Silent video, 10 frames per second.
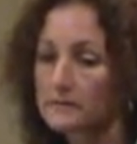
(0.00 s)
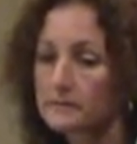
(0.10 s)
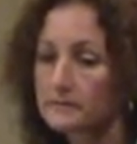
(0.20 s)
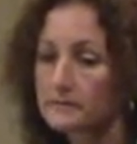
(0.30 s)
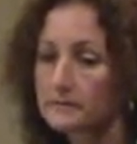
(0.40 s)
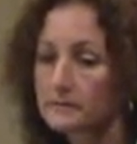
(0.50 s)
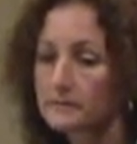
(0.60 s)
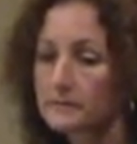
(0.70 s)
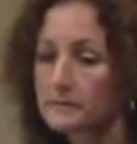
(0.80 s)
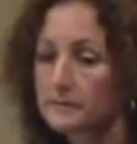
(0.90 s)

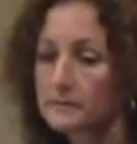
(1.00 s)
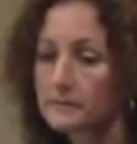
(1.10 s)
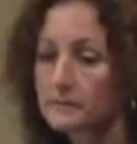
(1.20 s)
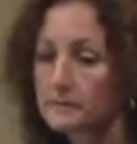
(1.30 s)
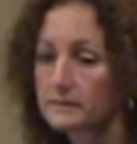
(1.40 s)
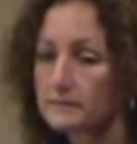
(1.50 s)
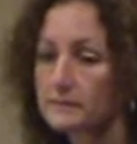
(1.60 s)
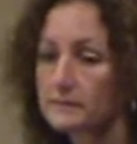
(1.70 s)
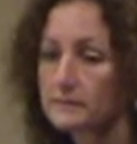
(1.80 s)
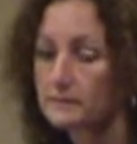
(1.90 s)

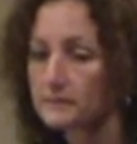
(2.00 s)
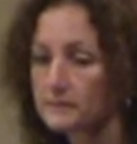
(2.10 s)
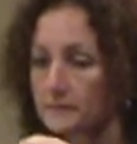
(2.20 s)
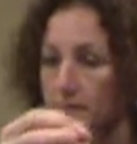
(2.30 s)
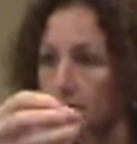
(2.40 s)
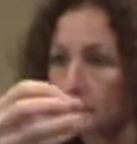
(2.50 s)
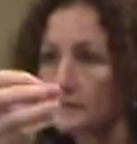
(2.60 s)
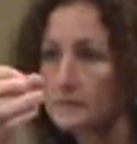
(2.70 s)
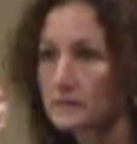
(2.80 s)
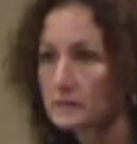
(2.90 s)

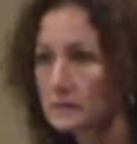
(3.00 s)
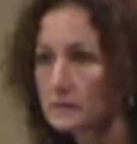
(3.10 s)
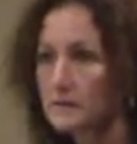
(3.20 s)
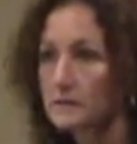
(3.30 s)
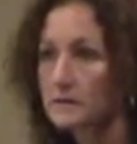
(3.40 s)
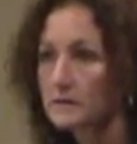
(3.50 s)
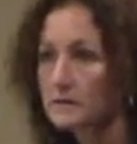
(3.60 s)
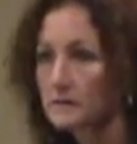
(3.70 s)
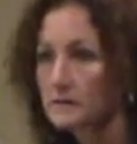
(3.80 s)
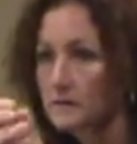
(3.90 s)

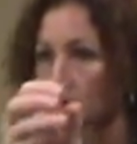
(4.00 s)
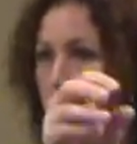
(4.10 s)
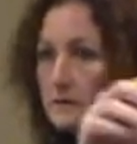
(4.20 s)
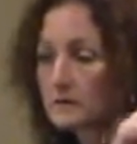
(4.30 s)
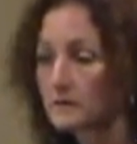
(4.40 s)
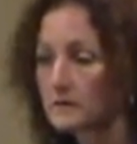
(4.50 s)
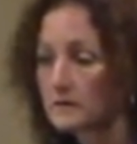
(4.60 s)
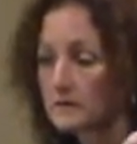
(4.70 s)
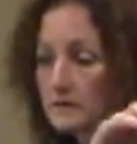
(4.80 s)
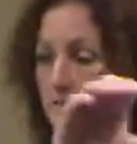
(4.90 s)

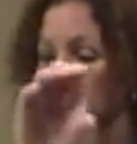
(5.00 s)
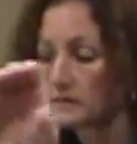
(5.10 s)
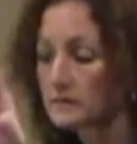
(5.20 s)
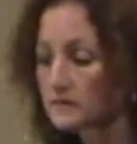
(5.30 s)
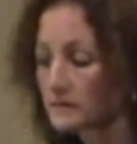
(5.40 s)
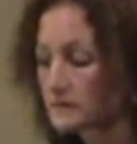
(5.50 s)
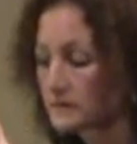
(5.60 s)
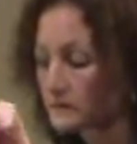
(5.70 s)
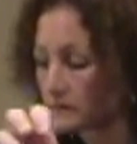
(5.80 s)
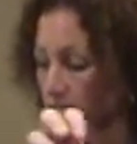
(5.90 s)

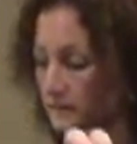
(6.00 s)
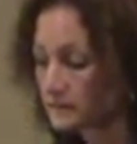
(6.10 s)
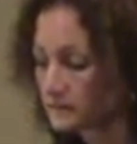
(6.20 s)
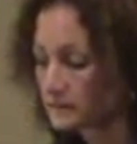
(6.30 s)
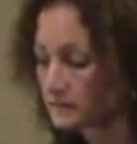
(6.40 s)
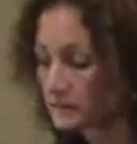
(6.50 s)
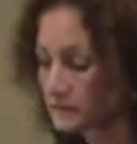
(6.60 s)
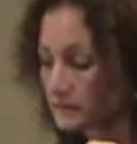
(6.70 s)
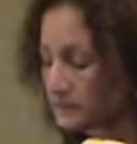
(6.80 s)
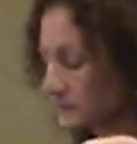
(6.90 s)

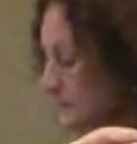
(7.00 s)
(not speaking)